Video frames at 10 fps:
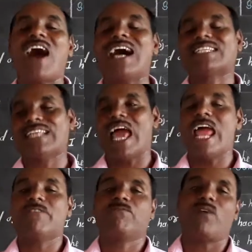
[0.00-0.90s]
past
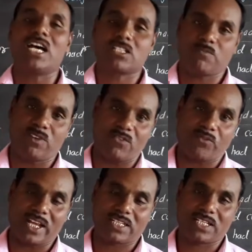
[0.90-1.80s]
and past
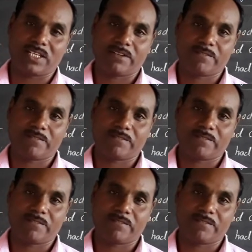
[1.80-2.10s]
perfect.